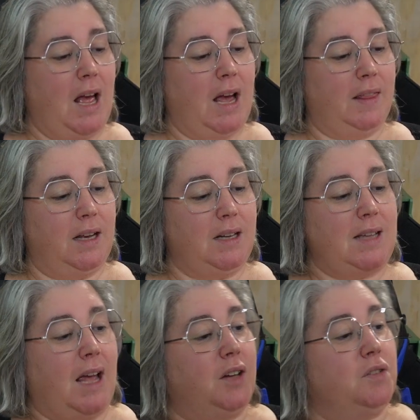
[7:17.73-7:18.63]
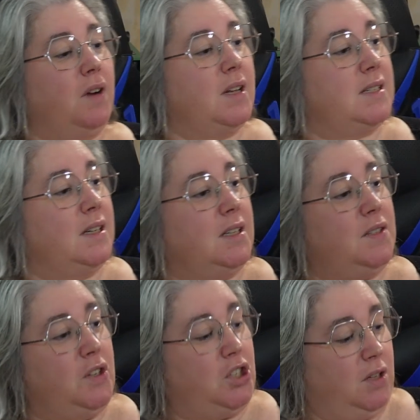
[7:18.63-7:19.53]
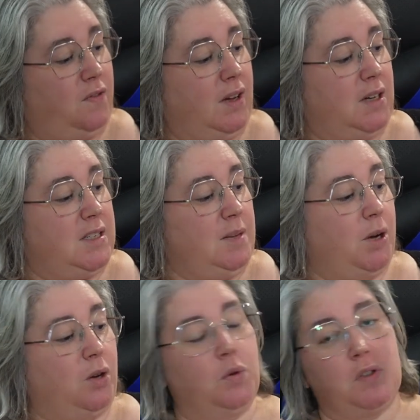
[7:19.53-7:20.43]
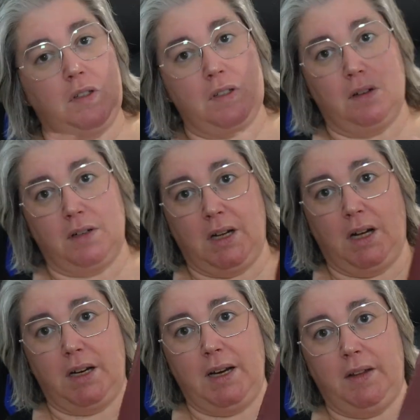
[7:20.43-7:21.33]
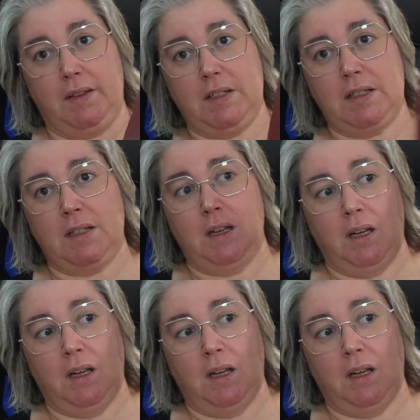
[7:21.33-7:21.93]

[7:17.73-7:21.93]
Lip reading: and that is How to Write Science Fiction and Fantasy by Orson Scott Card. Now, this